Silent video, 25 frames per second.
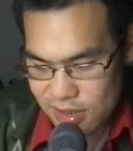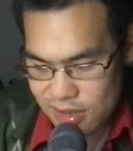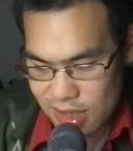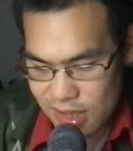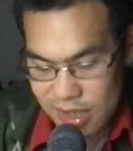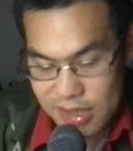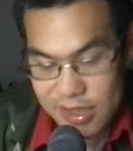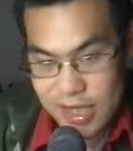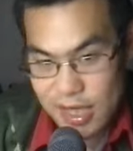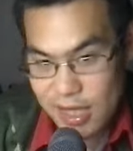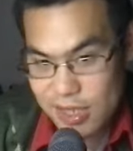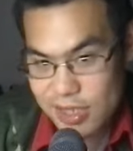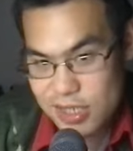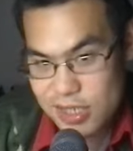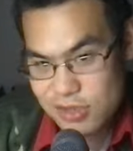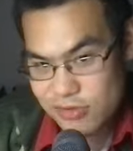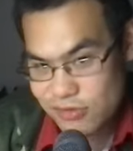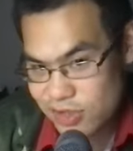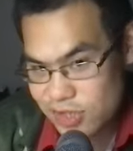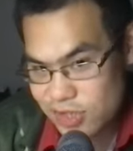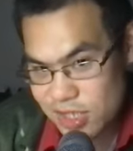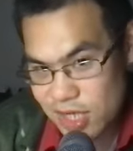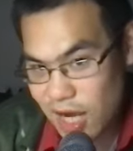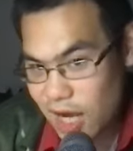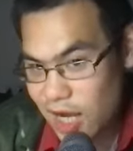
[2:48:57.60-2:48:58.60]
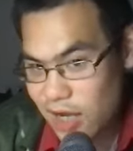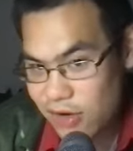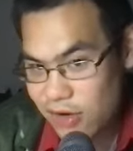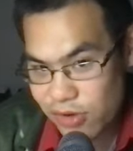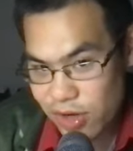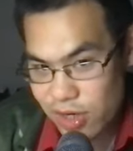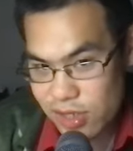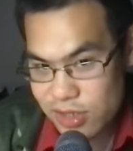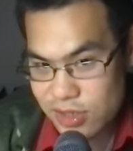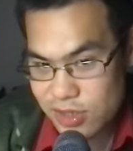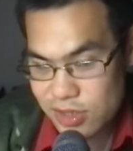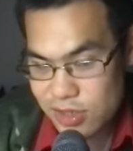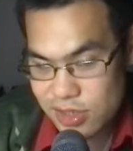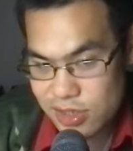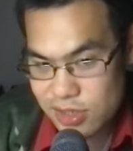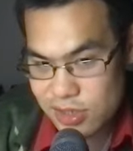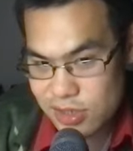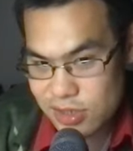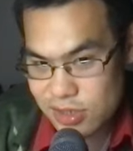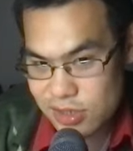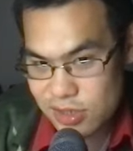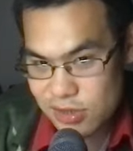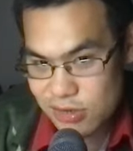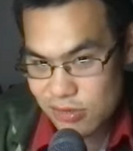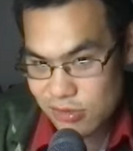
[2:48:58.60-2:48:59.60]
And the answer is high rises.
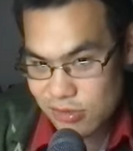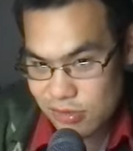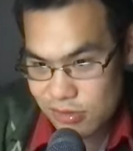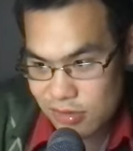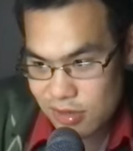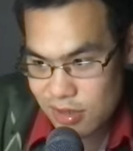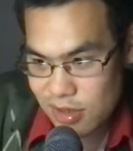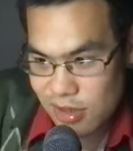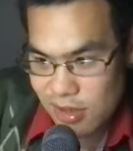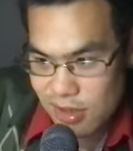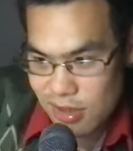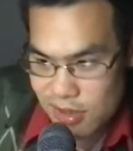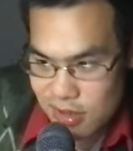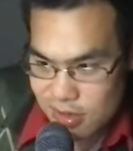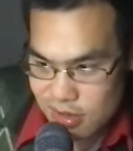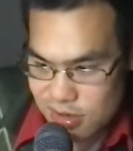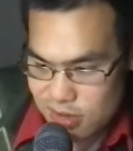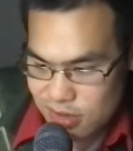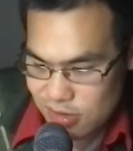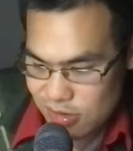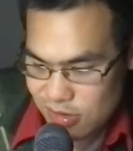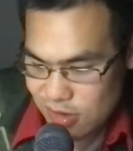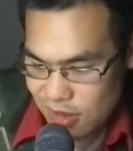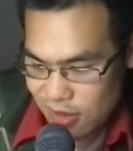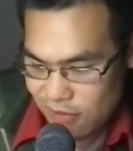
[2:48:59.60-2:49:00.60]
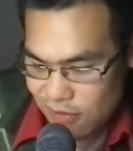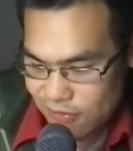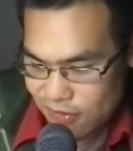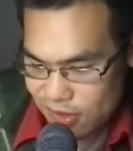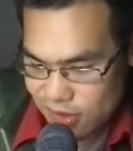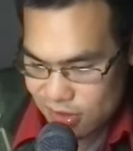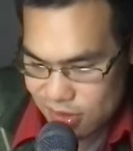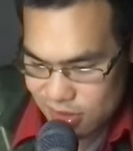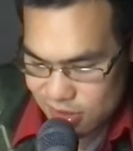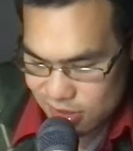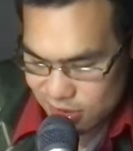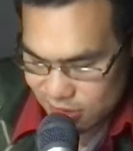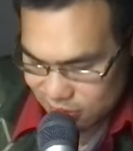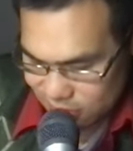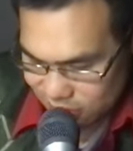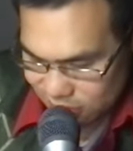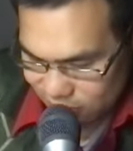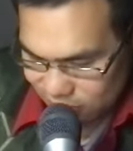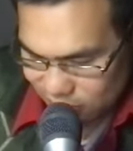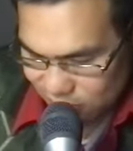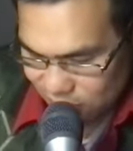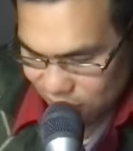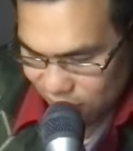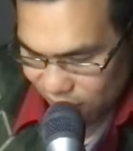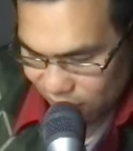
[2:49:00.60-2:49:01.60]
So, so you have
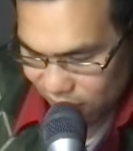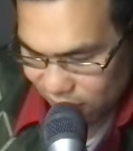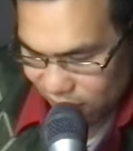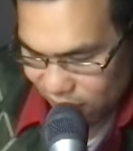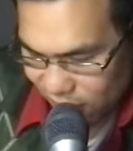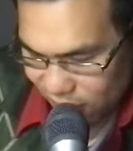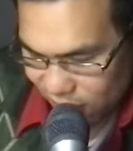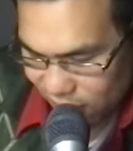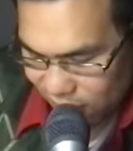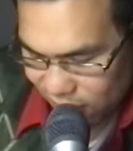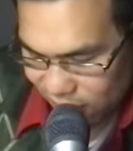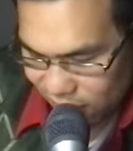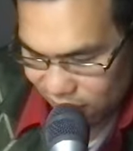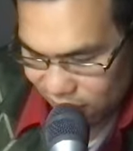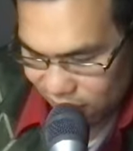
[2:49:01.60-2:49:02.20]
you have the